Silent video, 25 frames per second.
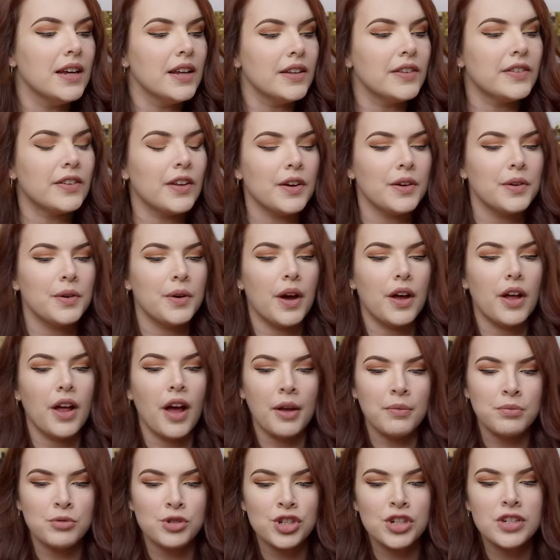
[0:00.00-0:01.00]
So
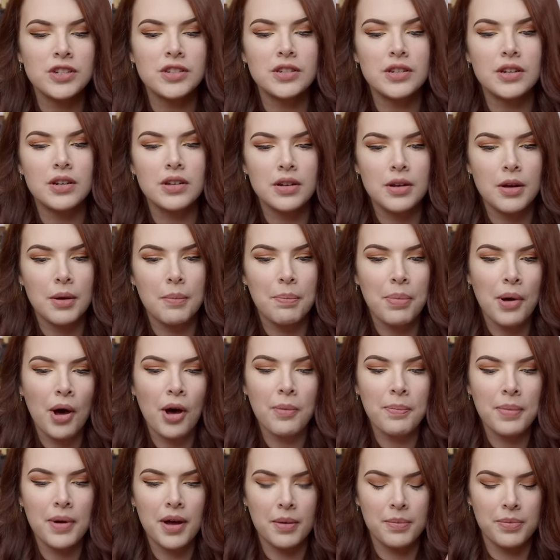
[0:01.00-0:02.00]
I'm just gonna
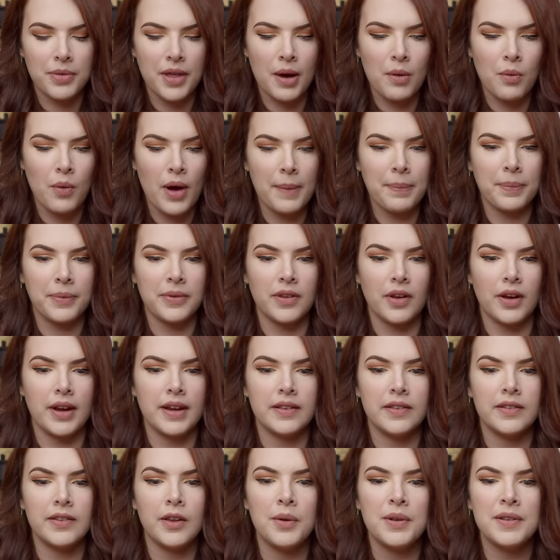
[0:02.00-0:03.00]
pop up their
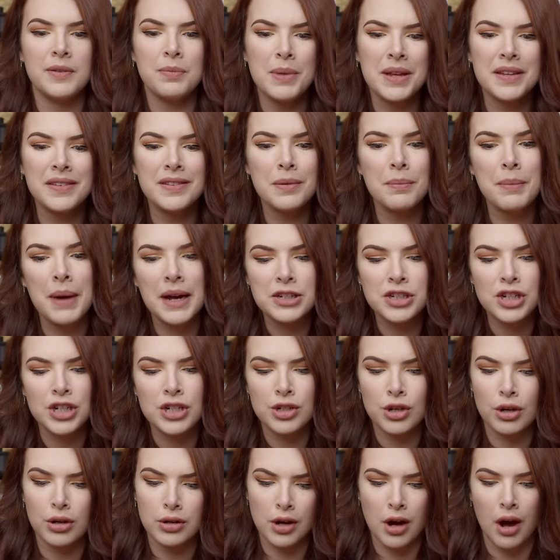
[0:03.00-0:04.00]
website. So it's
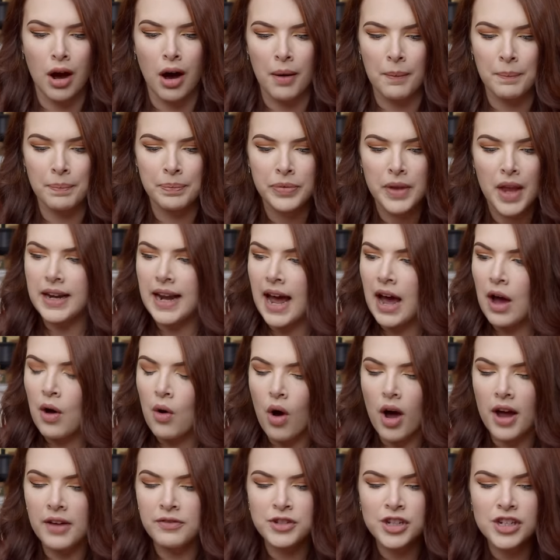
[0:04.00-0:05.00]
mistandmagic.com.
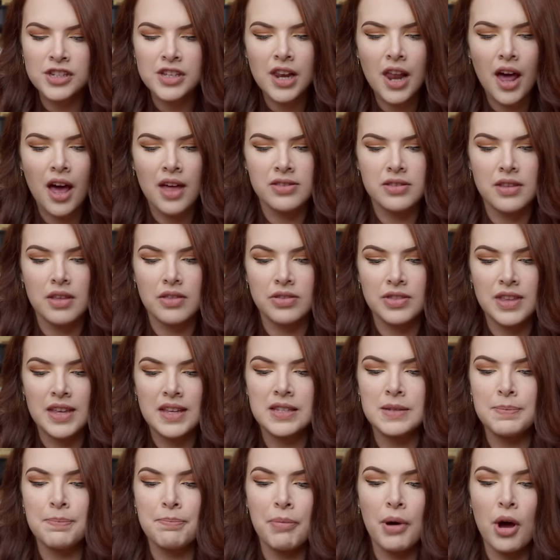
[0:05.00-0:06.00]
Now, I've just learned that
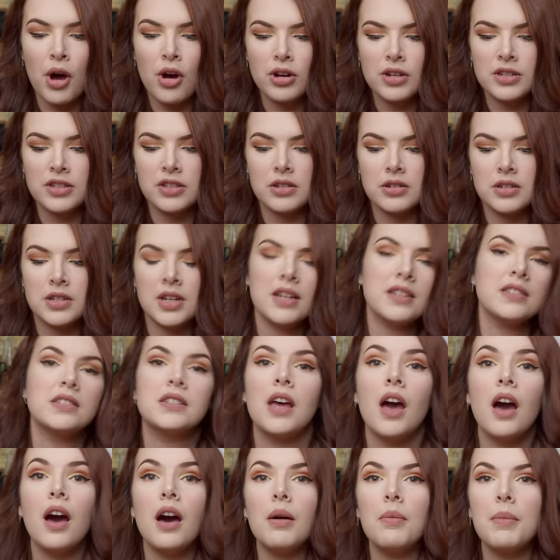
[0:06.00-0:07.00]
this box does
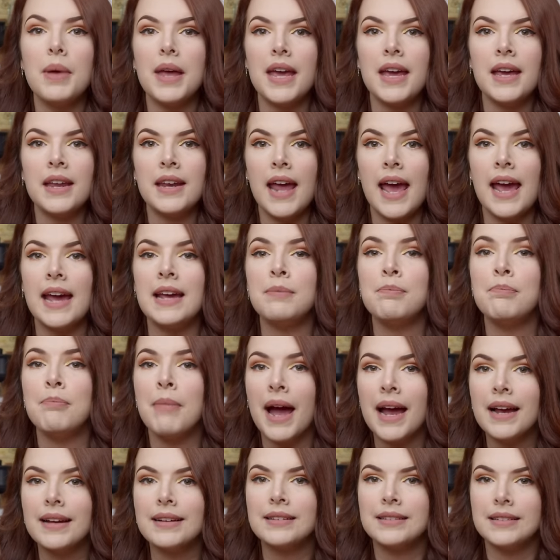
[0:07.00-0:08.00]
come in a
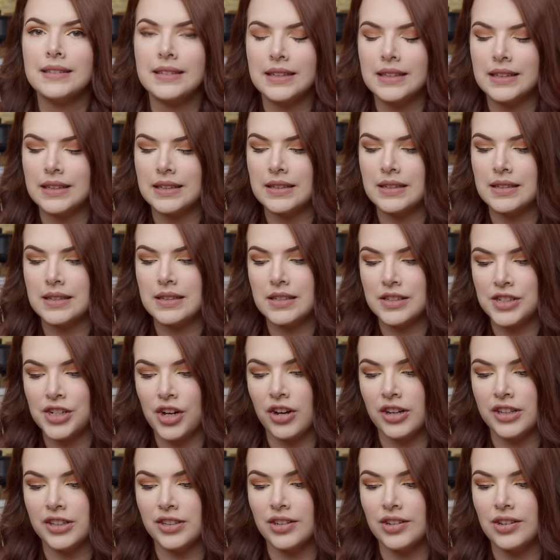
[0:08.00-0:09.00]
maxi
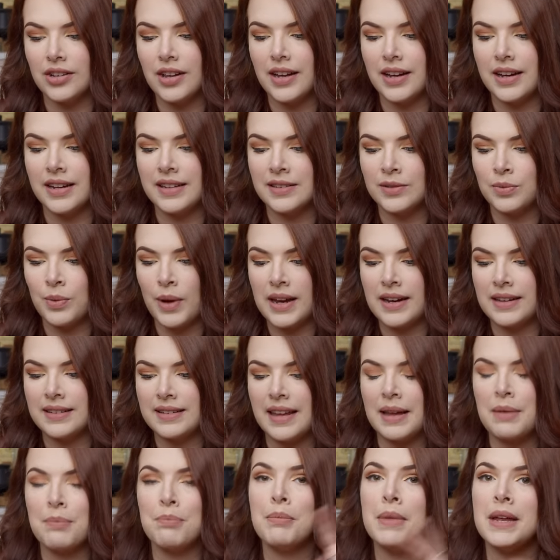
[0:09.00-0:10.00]
style as well as
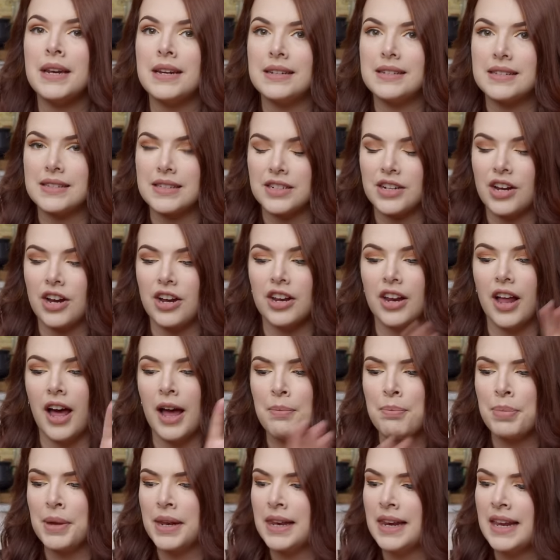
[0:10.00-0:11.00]
a mini style. I
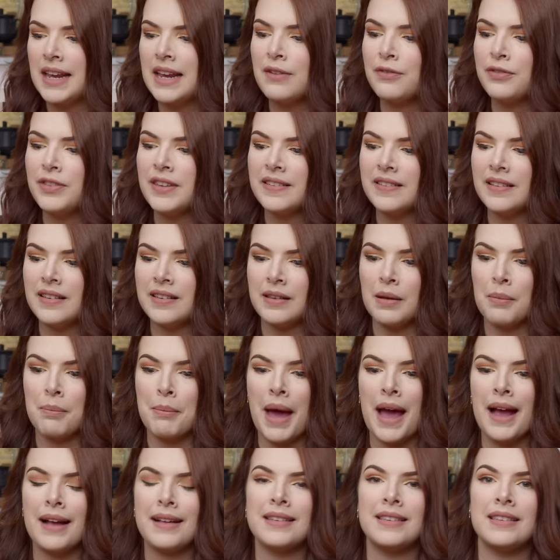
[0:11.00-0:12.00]
believe this is a
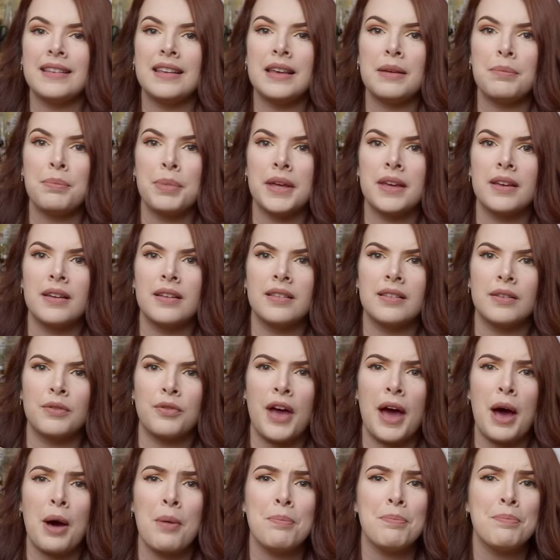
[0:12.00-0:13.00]
maxi because of
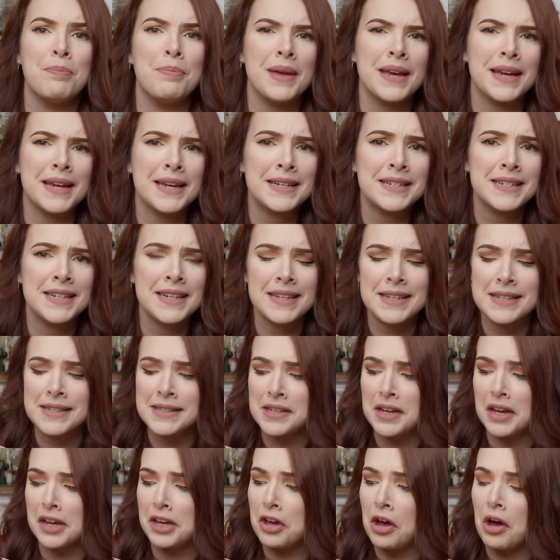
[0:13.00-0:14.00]
how big it
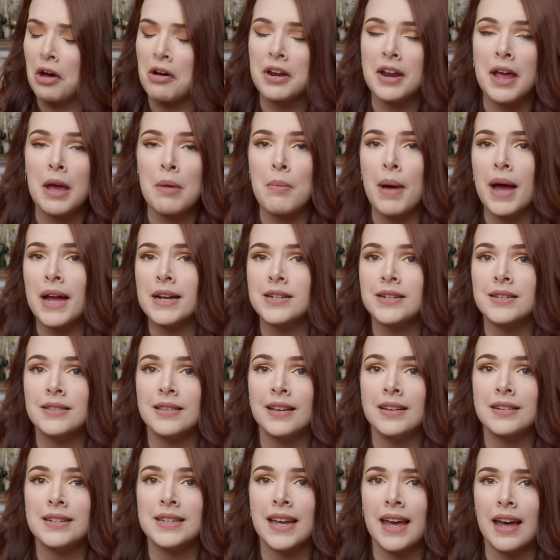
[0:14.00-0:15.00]
is. I can't imagine
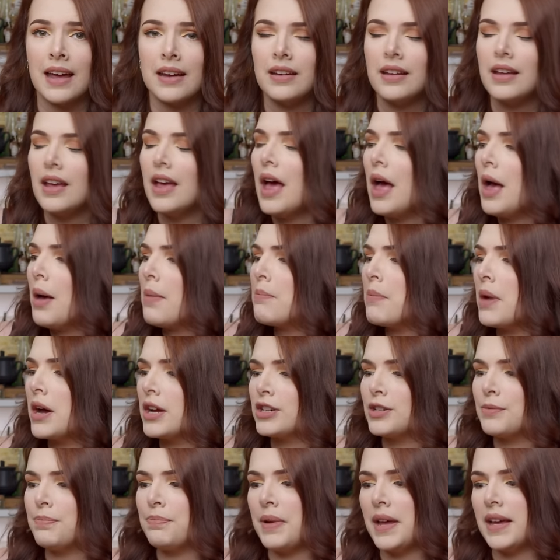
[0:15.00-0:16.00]
they'll get
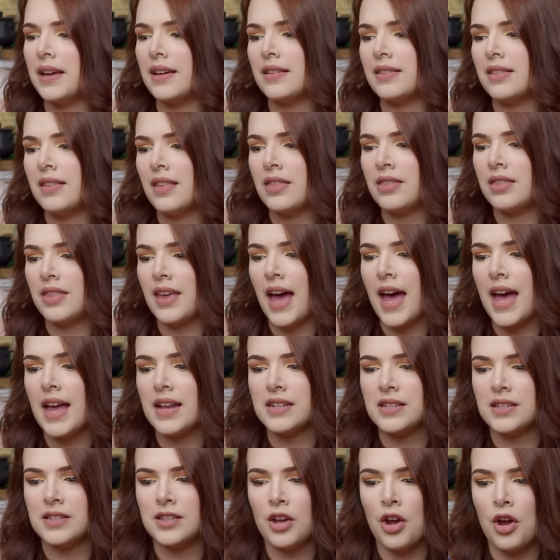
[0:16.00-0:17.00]
much bigger than that.
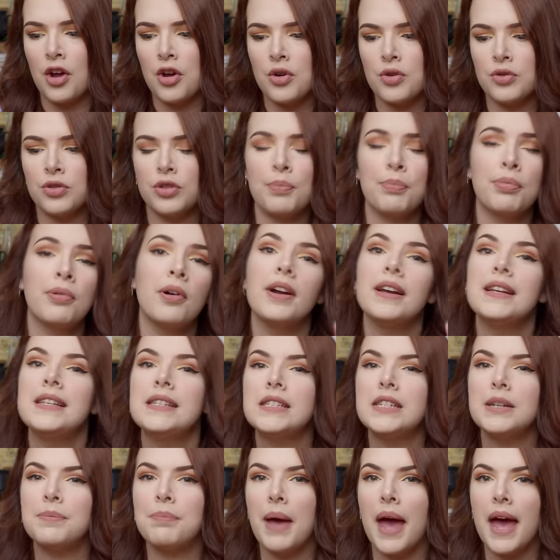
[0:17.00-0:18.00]
So the price
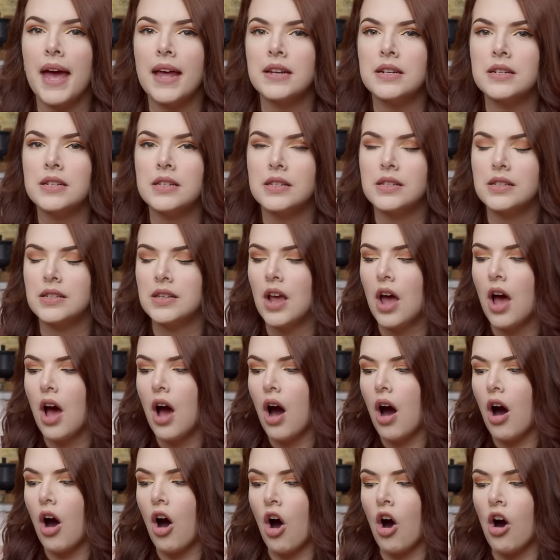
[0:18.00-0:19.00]
depends
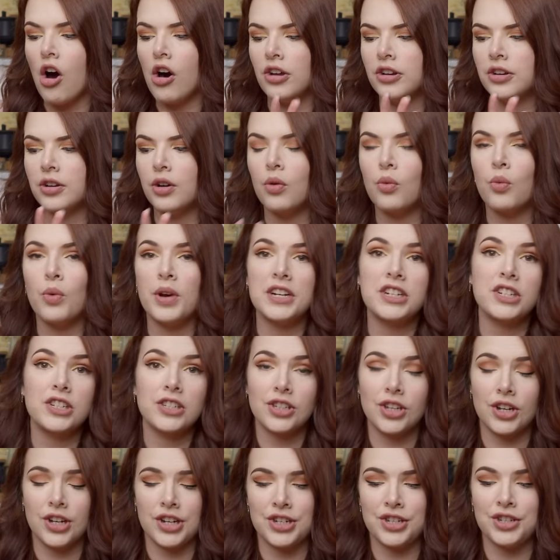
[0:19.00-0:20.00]
on which
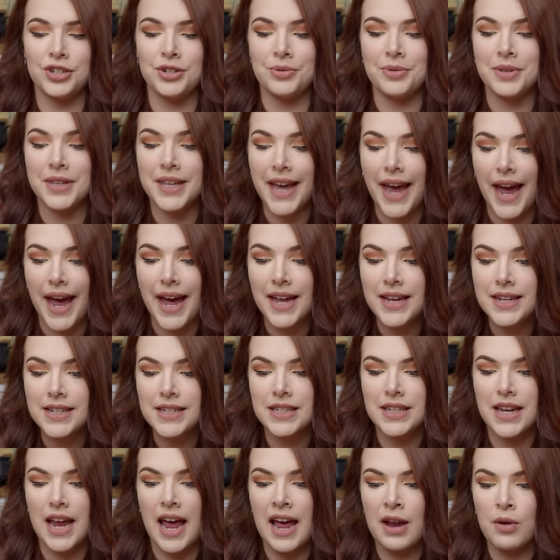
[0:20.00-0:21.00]
size you
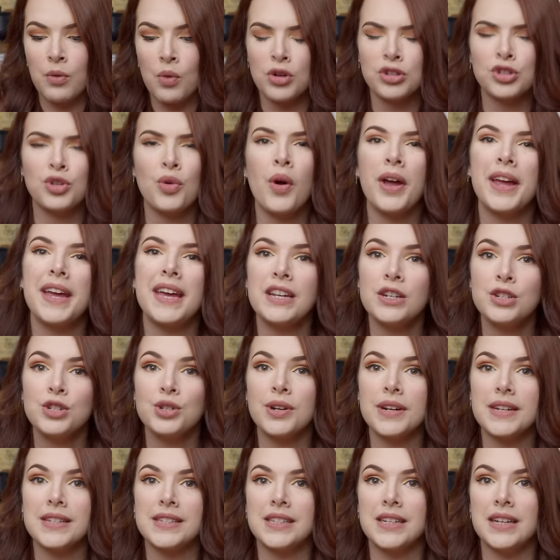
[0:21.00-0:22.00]
get. And what's quite
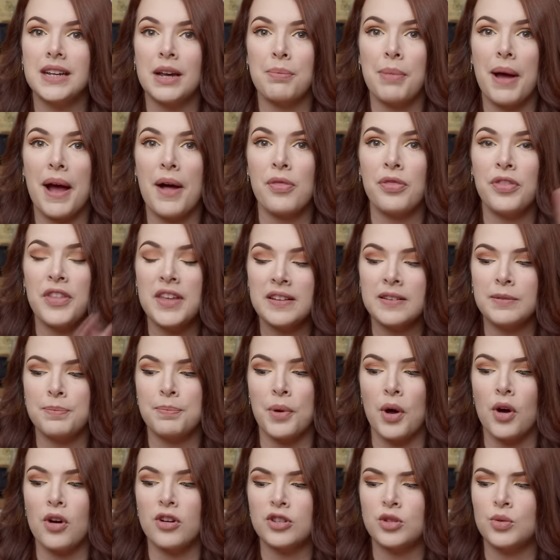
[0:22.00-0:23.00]
interesting about this
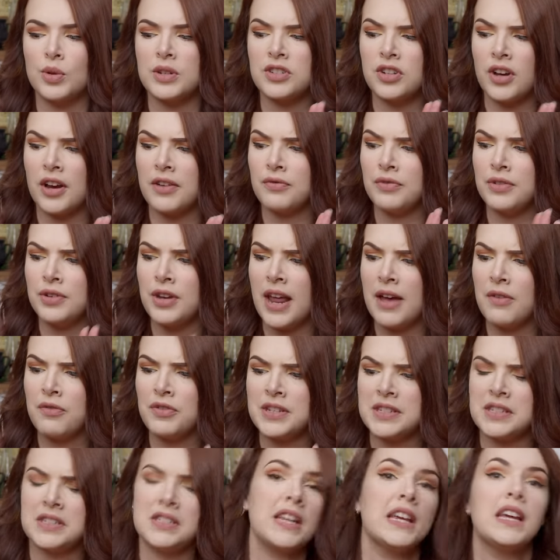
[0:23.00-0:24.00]
box, which I've
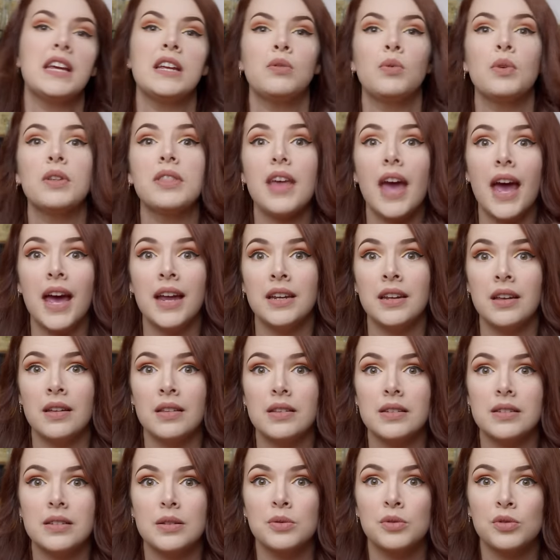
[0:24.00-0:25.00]
never seen with any
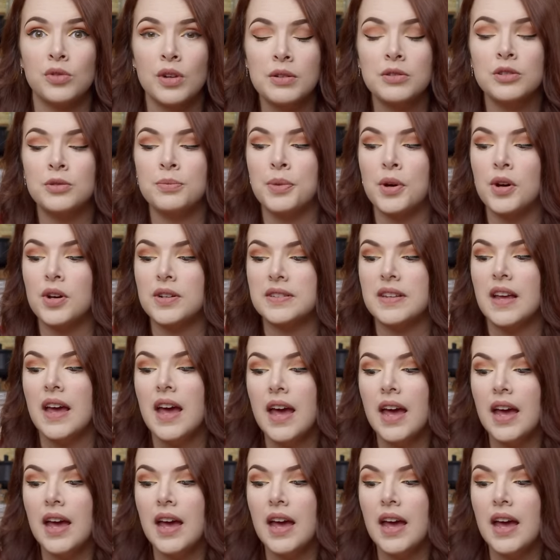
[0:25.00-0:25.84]
other subscription box,